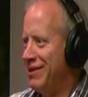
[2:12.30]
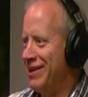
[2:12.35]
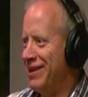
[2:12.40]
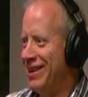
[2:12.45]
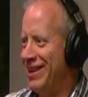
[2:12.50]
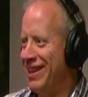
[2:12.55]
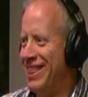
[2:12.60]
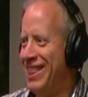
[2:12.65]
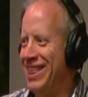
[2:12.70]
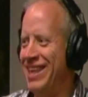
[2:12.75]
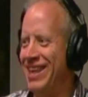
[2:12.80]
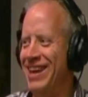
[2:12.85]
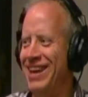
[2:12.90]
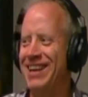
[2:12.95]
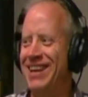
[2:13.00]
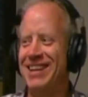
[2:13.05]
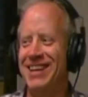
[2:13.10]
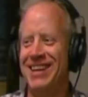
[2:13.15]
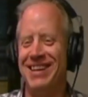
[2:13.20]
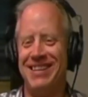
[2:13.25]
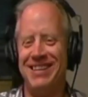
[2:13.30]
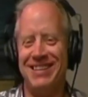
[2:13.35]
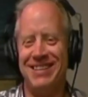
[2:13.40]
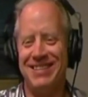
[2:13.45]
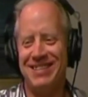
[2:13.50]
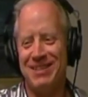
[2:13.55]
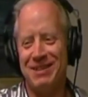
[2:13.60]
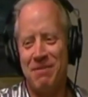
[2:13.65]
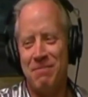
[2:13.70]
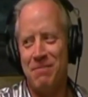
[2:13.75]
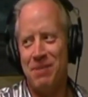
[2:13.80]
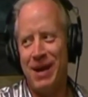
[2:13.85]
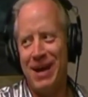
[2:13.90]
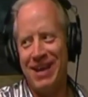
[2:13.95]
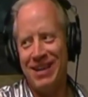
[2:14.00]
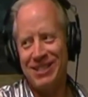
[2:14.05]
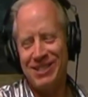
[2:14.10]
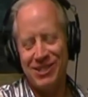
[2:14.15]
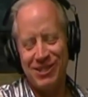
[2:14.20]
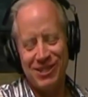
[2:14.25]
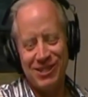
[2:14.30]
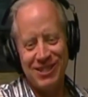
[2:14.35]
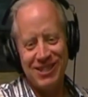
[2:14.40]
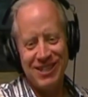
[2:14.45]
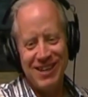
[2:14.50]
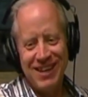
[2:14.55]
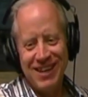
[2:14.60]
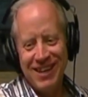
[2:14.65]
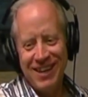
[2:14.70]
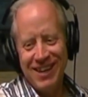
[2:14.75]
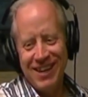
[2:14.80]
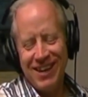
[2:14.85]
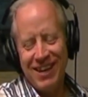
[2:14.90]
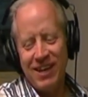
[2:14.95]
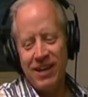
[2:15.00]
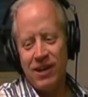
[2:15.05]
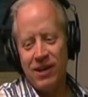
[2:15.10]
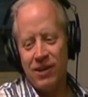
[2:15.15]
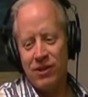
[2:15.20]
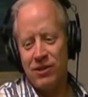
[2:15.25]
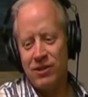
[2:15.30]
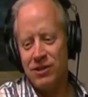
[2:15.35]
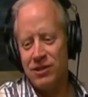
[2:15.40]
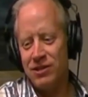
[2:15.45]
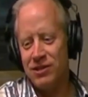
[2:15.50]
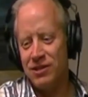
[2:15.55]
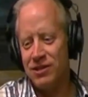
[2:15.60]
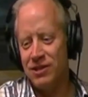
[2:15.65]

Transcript: I think, to some pastors and others.